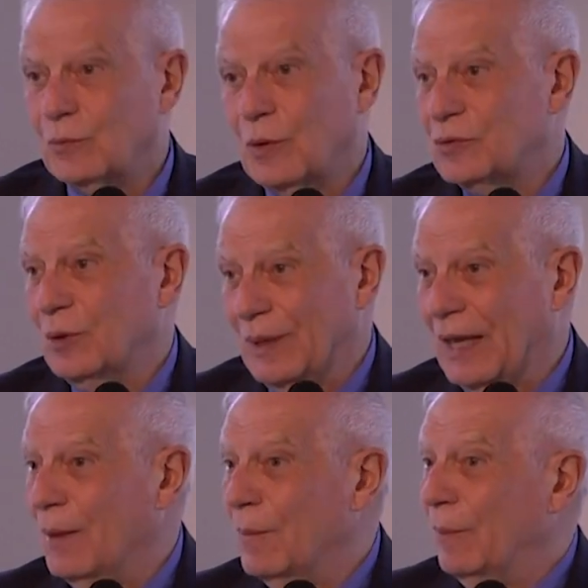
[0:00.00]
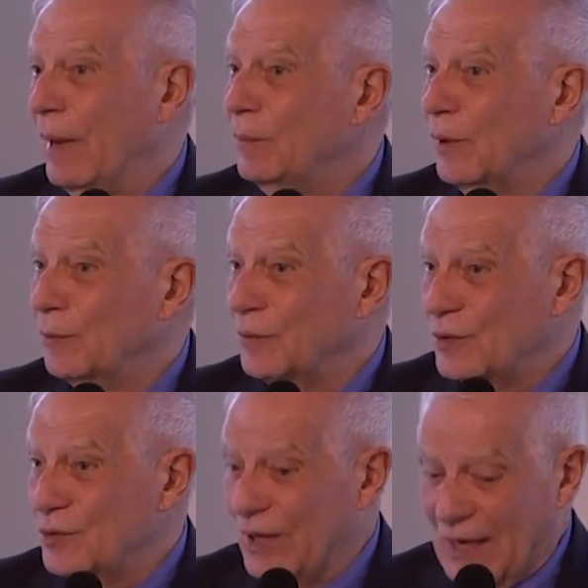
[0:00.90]
Russia became a member of
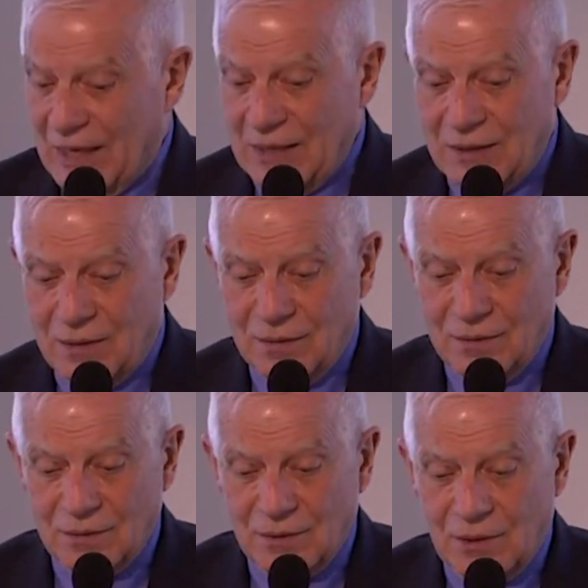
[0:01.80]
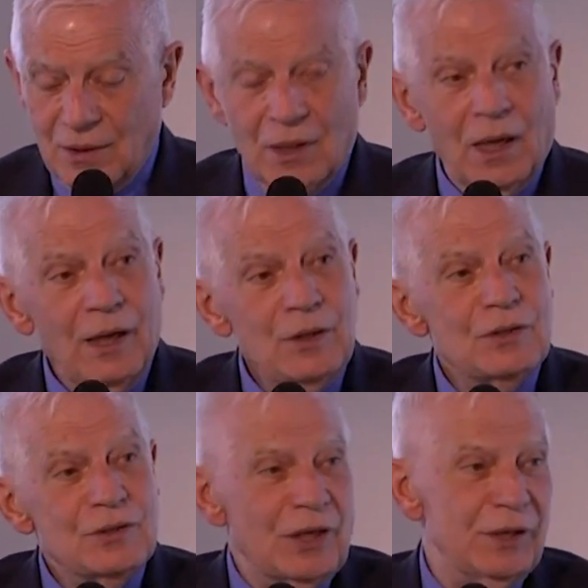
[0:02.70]
the G eight,
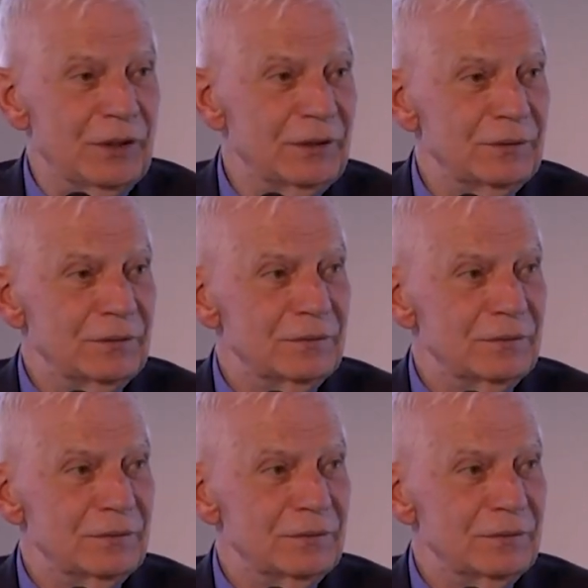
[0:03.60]
and China